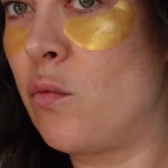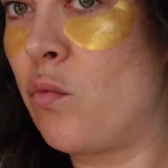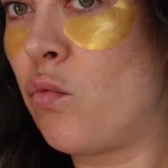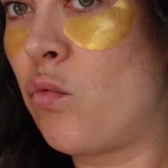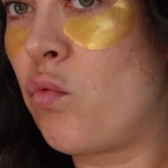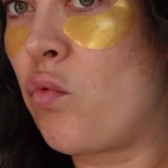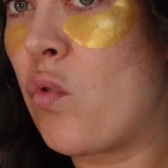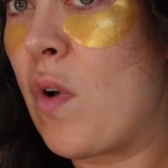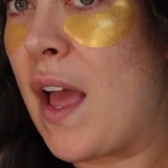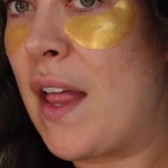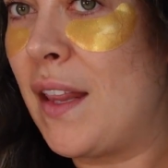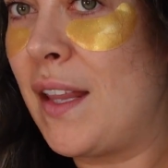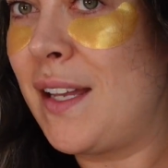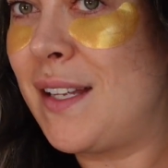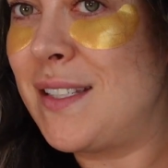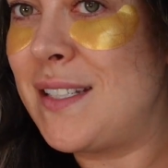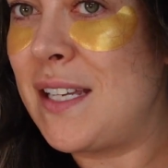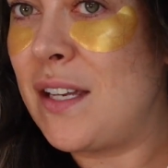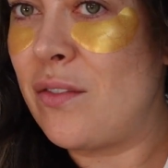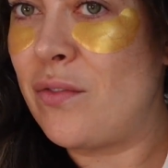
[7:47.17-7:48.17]

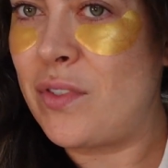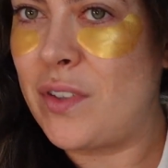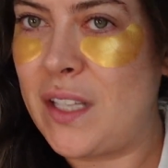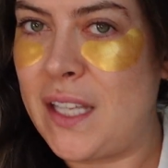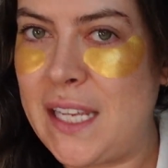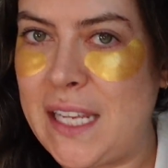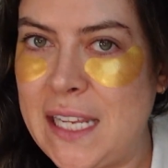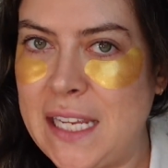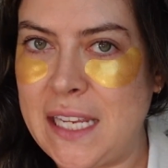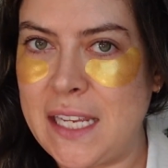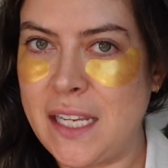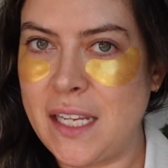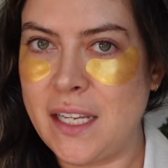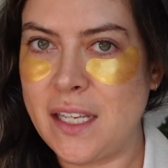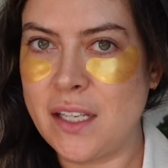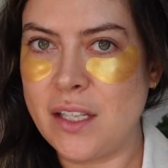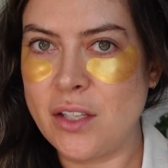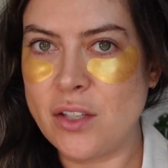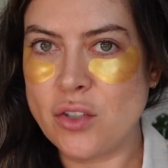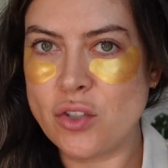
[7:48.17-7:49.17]

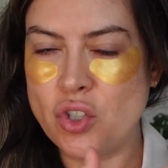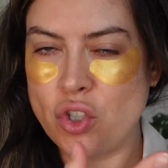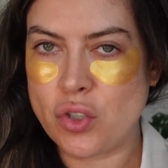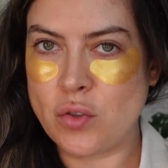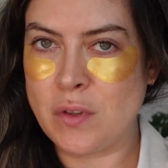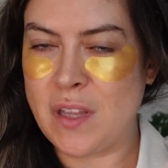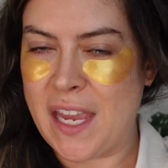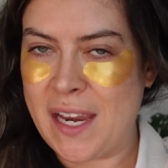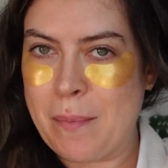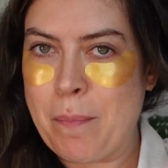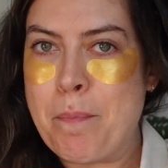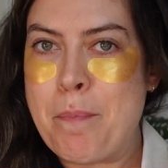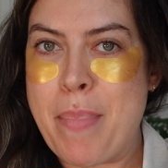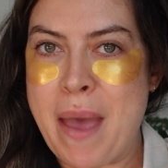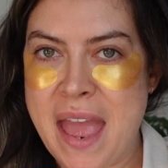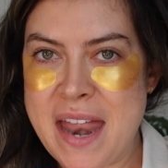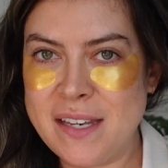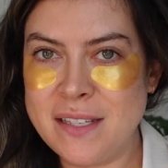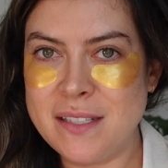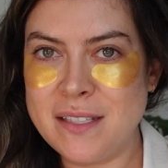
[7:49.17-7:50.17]
relatively like
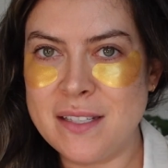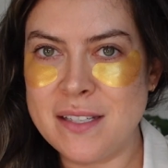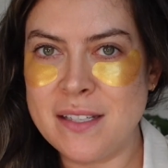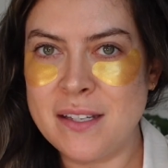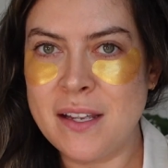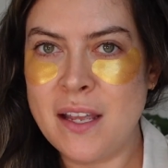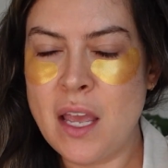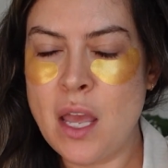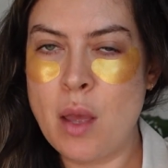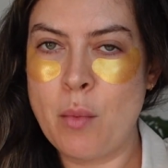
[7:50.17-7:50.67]
bent,